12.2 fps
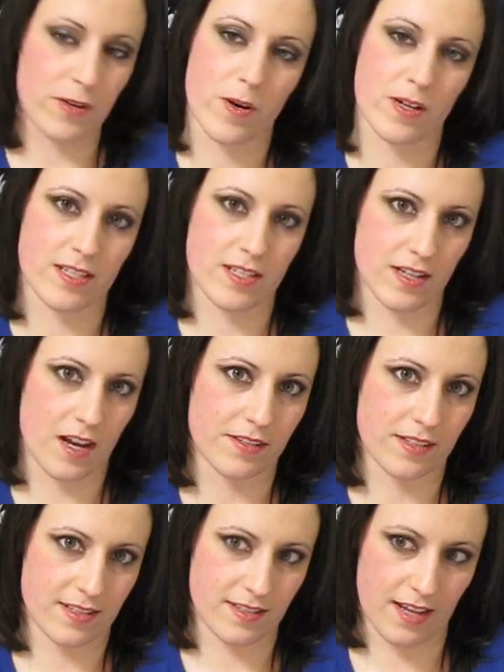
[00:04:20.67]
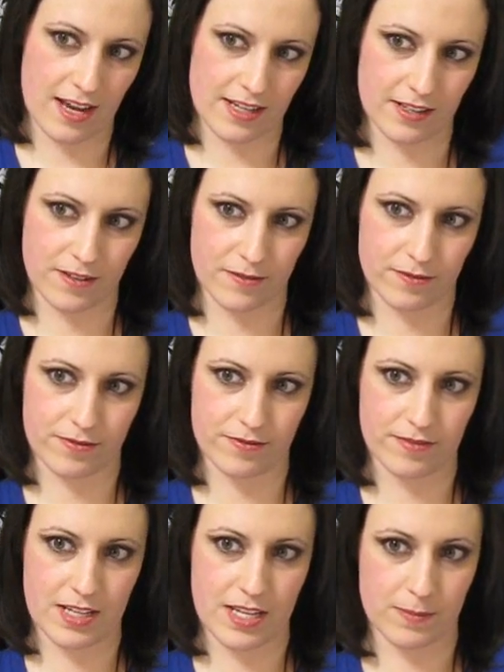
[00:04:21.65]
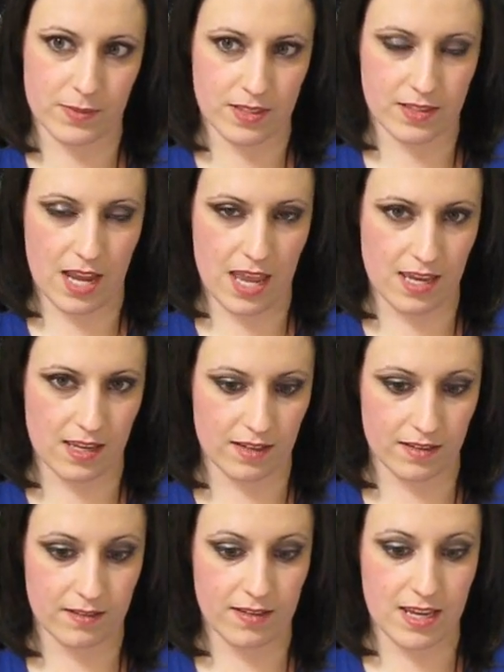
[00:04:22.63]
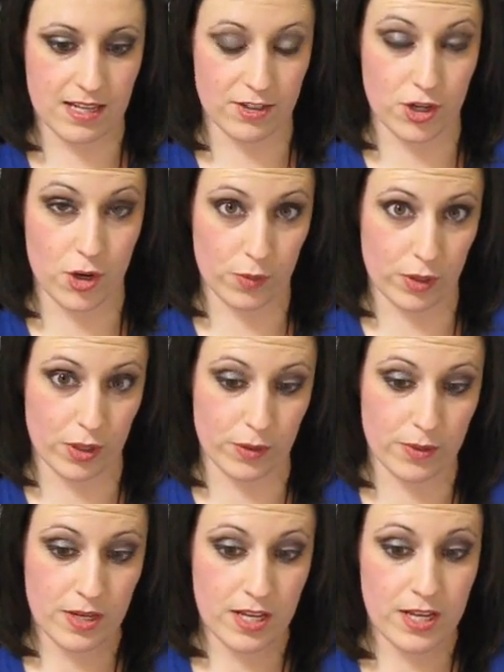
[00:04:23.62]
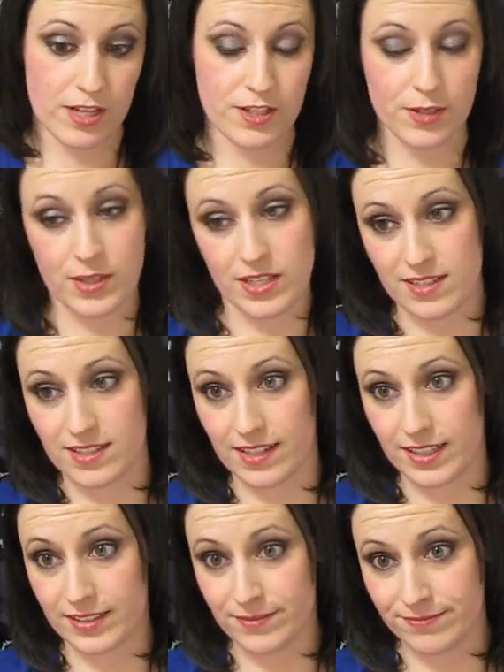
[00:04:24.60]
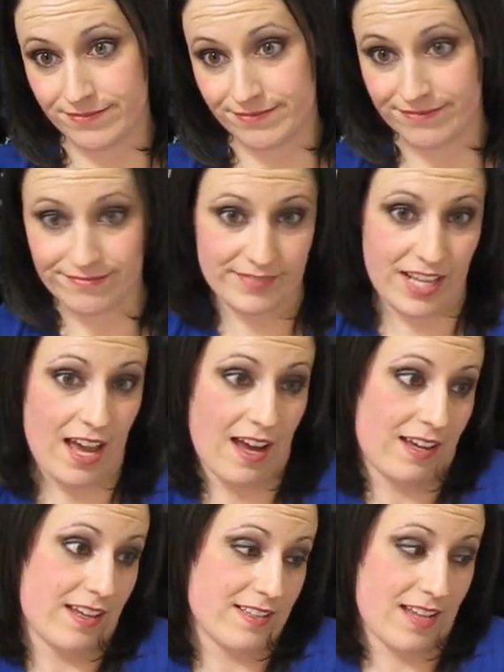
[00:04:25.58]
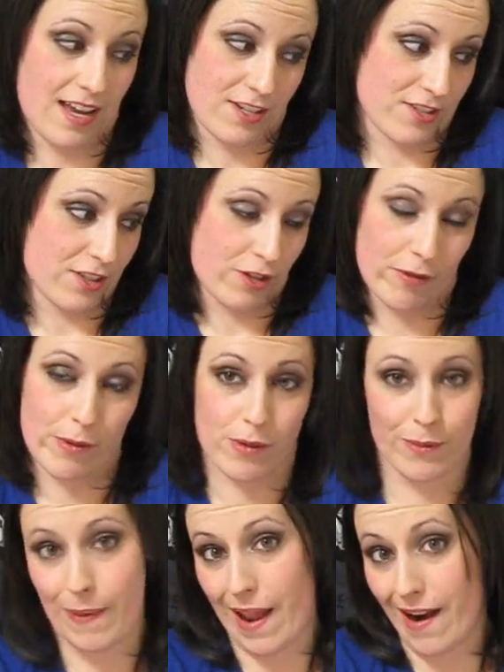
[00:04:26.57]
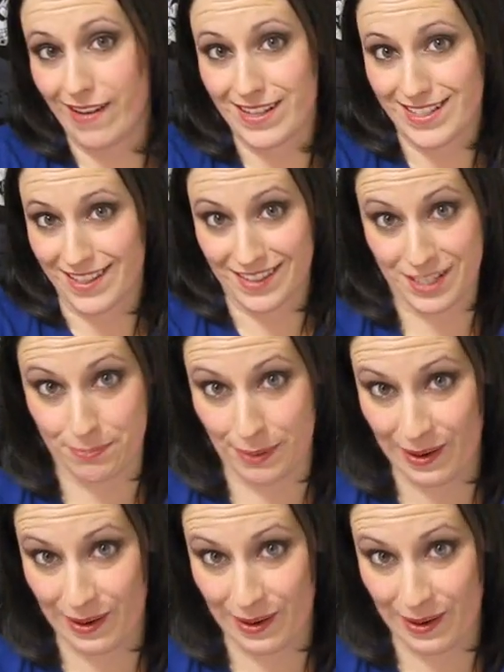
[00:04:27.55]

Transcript: of course, is on the side of him staying in Tokyo, so he's like, yeah, I guess I disagree with your parents on this